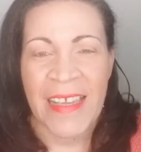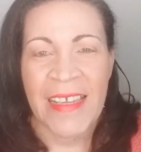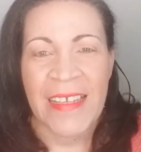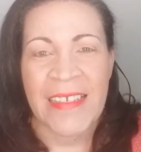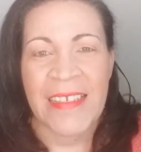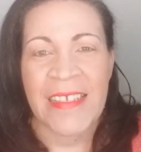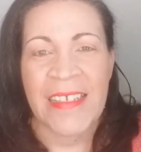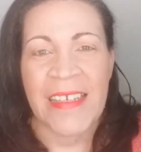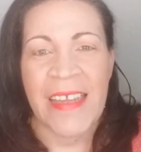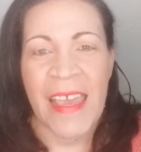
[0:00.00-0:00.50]

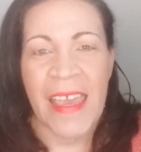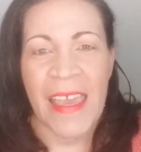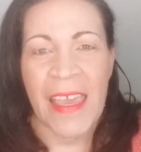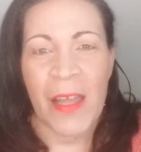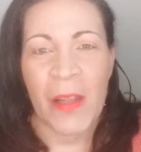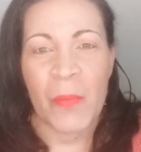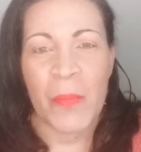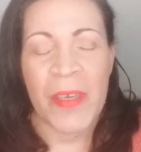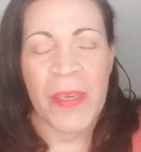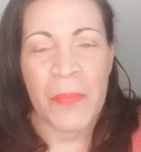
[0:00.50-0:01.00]
Today I'll
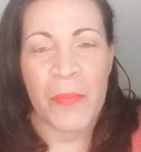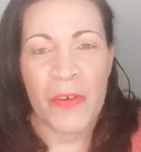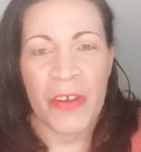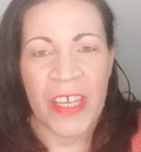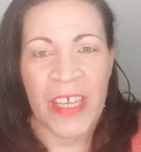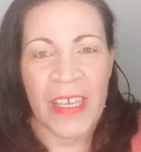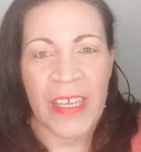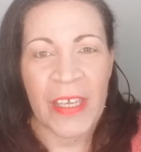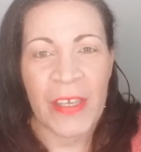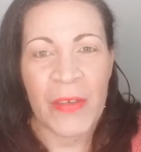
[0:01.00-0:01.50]
be
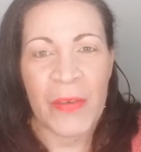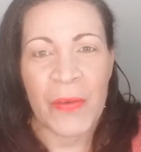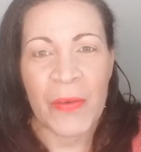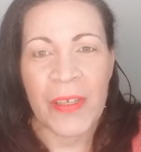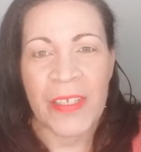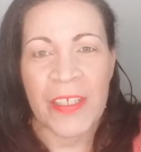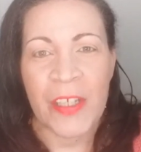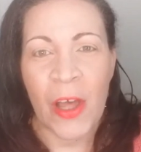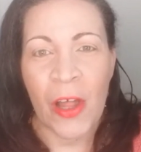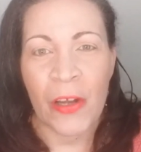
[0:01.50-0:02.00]
bringing you a
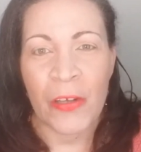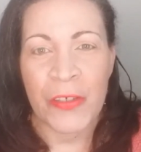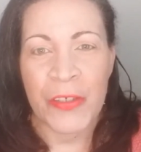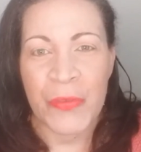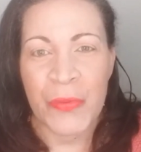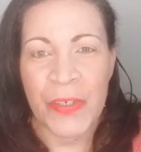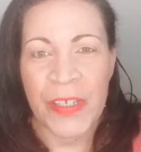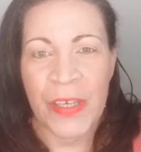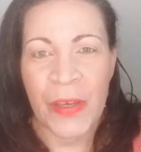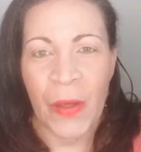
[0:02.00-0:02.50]
Dollar
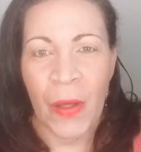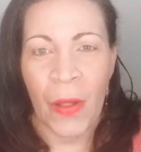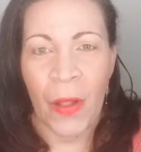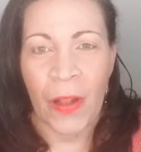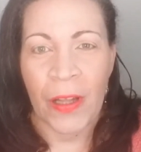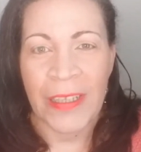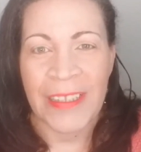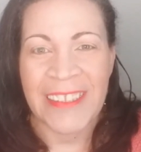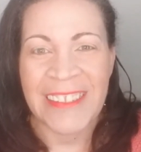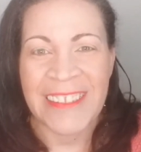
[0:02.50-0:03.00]
Tree haul.